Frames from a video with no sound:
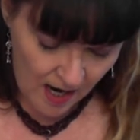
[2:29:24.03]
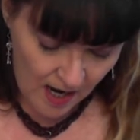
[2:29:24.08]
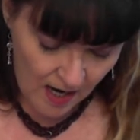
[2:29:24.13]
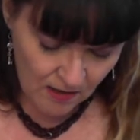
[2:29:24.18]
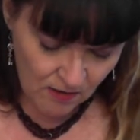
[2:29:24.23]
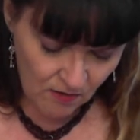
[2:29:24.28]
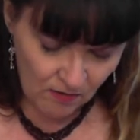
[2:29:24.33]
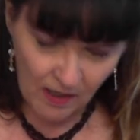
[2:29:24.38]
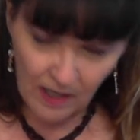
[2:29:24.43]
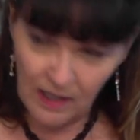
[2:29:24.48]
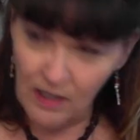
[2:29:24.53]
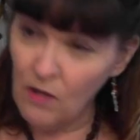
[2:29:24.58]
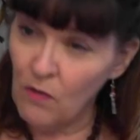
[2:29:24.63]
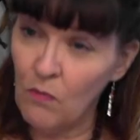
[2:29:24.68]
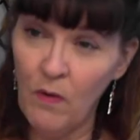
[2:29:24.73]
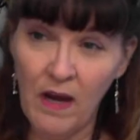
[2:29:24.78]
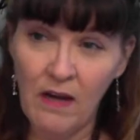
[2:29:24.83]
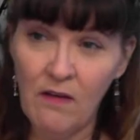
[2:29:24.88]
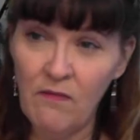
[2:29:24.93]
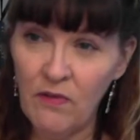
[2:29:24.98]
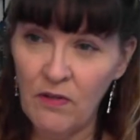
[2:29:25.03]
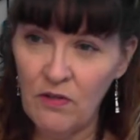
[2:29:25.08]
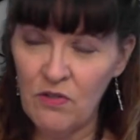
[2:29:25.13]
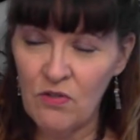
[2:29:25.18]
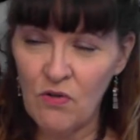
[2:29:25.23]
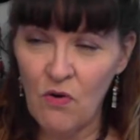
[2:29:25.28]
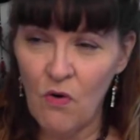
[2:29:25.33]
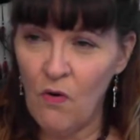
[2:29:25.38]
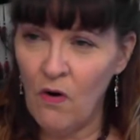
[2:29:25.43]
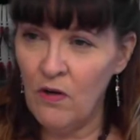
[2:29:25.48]
And you're waiting for the
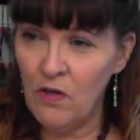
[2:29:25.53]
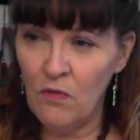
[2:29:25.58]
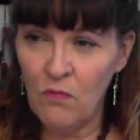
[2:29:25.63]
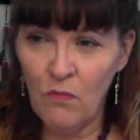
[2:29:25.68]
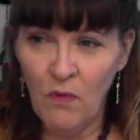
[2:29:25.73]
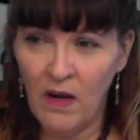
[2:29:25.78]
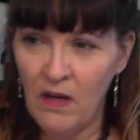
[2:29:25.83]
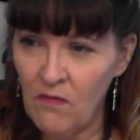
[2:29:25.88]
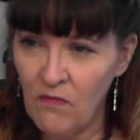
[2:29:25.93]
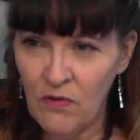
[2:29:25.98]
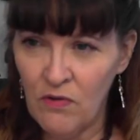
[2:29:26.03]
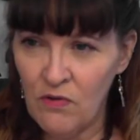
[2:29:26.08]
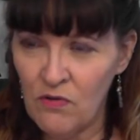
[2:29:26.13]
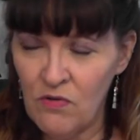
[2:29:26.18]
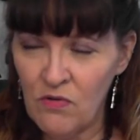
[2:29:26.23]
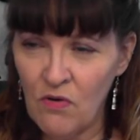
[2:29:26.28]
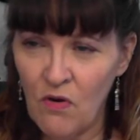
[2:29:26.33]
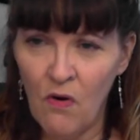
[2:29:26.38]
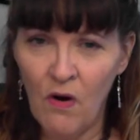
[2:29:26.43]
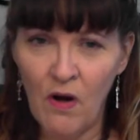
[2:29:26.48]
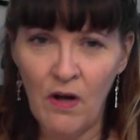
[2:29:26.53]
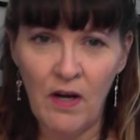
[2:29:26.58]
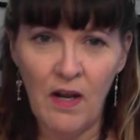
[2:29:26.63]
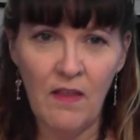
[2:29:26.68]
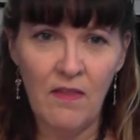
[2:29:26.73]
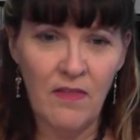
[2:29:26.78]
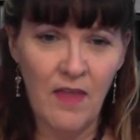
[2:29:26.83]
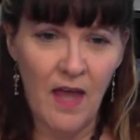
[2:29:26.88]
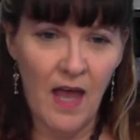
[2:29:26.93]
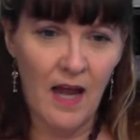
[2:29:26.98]
scoring, you're waiting for the scoring,
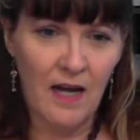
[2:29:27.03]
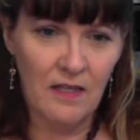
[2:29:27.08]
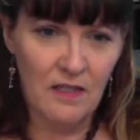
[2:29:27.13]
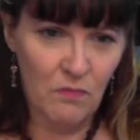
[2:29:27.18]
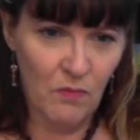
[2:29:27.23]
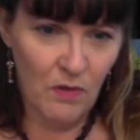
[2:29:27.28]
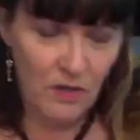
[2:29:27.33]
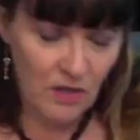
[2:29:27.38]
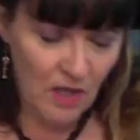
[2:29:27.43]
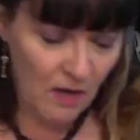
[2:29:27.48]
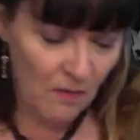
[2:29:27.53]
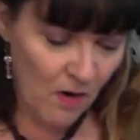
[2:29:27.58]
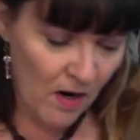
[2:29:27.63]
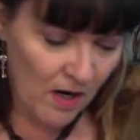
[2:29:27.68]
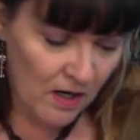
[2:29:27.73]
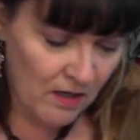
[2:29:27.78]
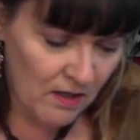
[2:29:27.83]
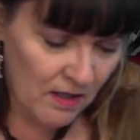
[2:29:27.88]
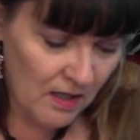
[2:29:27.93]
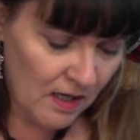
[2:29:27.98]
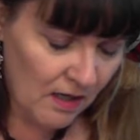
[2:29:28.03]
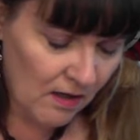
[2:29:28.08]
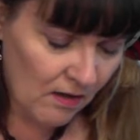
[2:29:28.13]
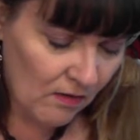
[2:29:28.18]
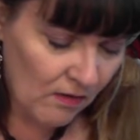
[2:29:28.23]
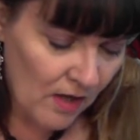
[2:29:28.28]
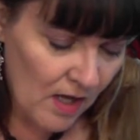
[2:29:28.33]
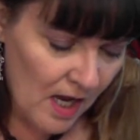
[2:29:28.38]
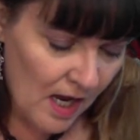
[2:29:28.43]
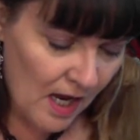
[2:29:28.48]
and that is what they want you to
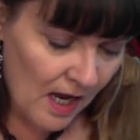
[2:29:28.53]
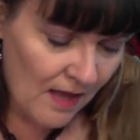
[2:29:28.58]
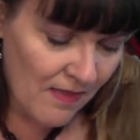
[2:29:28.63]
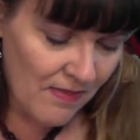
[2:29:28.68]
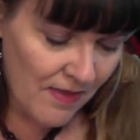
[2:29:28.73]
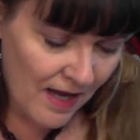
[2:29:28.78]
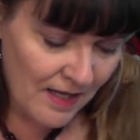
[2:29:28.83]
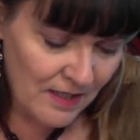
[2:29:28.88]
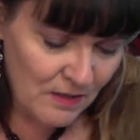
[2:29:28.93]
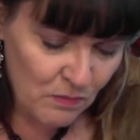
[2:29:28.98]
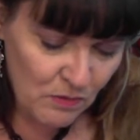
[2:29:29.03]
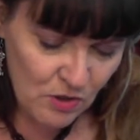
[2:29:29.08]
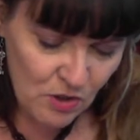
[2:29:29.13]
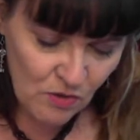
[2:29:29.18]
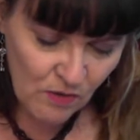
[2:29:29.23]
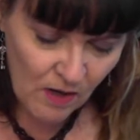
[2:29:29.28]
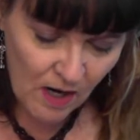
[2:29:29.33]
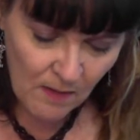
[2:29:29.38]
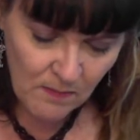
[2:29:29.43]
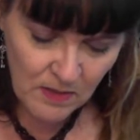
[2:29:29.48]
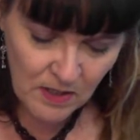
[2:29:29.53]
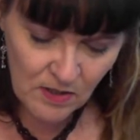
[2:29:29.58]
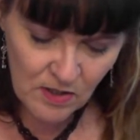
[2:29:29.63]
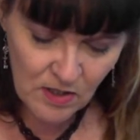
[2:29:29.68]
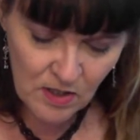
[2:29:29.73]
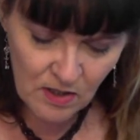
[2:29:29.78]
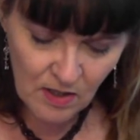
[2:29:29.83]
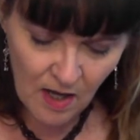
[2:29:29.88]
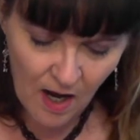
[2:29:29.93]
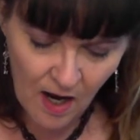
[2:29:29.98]
heal. And that's what's trapped
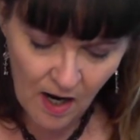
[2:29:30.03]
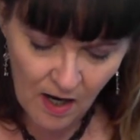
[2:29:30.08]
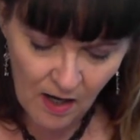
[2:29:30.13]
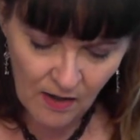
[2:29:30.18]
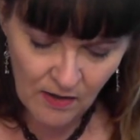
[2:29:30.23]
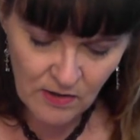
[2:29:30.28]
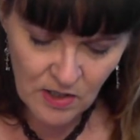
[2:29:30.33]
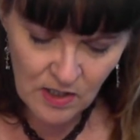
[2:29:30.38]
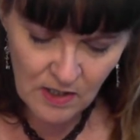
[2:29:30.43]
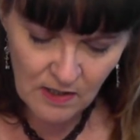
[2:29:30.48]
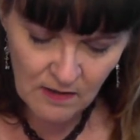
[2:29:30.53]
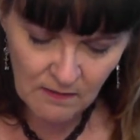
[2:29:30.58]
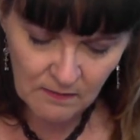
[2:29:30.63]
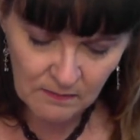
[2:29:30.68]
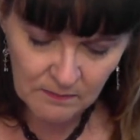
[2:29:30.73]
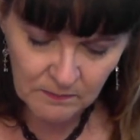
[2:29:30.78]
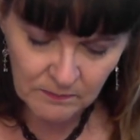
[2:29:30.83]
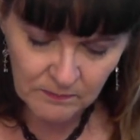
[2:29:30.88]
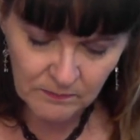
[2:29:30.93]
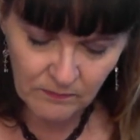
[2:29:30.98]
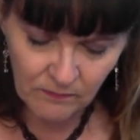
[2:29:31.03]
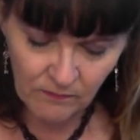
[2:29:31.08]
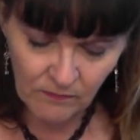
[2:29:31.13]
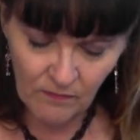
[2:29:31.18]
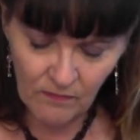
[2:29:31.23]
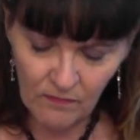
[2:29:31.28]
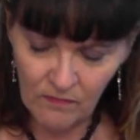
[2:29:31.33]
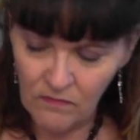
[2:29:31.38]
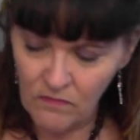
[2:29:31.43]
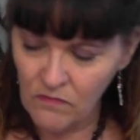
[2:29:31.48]
into the heart.
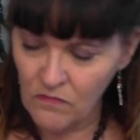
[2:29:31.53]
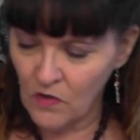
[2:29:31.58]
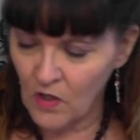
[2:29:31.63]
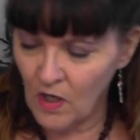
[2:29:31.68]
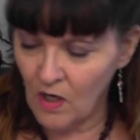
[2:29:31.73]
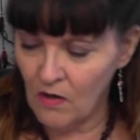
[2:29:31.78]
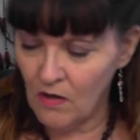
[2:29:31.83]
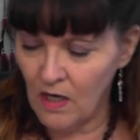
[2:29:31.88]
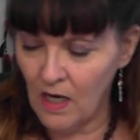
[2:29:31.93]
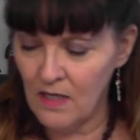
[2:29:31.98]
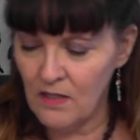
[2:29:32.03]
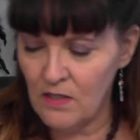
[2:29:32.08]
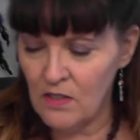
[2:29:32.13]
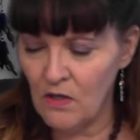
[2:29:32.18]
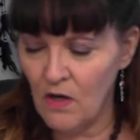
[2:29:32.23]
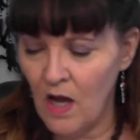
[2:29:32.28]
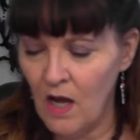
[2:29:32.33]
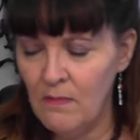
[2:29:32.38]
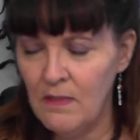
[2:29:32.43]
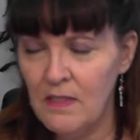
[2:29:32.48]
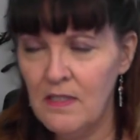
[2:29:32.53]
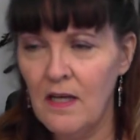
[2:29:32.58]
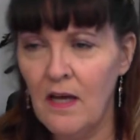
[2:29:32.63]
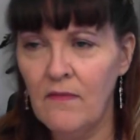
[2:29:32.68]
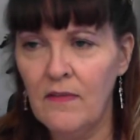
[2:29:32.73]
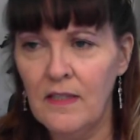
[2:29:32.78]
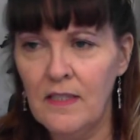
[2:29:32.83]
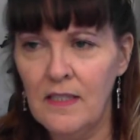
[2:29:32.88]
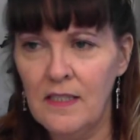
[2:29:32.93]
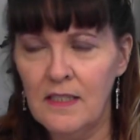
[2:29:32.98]
Okay. So I would
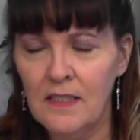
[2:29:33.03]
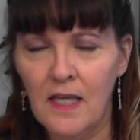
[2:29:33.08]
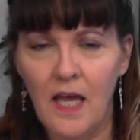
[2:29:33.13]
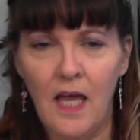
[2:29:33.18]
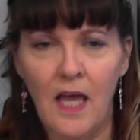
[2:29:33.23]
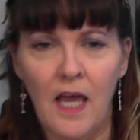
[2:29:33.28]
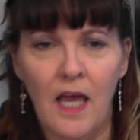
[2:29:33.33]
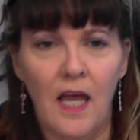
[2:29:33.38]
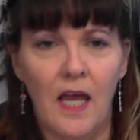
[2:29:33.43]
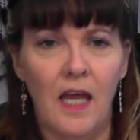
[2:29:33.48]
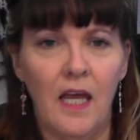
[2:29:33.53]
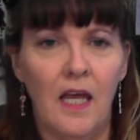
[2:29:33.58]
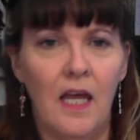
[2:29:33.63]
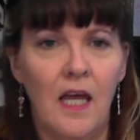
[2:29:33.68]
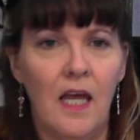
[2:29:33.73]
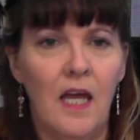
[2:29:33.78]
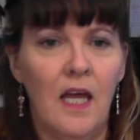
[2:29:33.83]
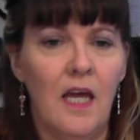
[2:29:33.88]
definitely say